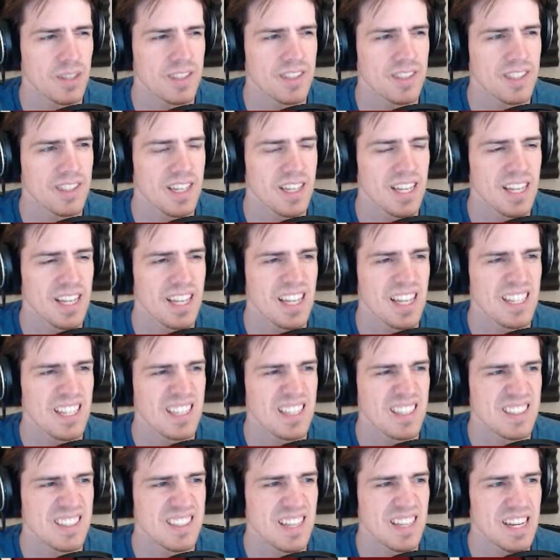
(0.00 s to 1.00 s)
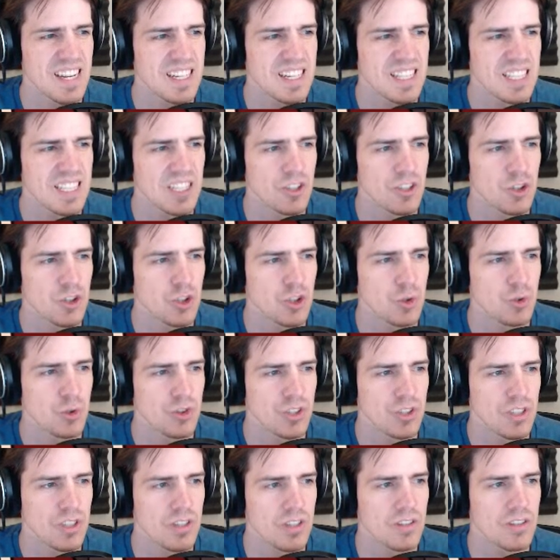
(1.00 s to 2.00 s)
less anxiety
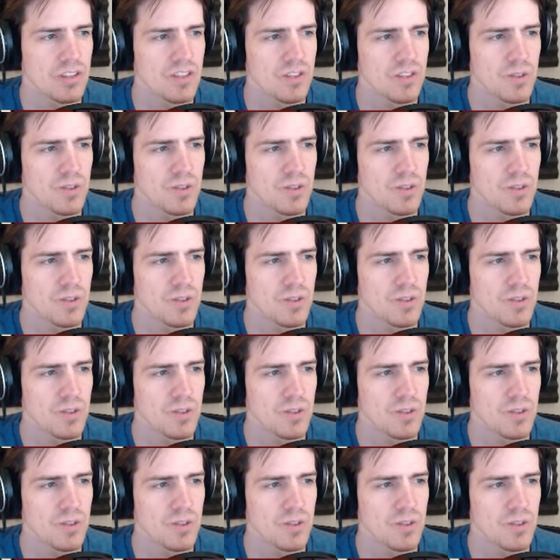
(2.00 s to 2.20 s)
inducing.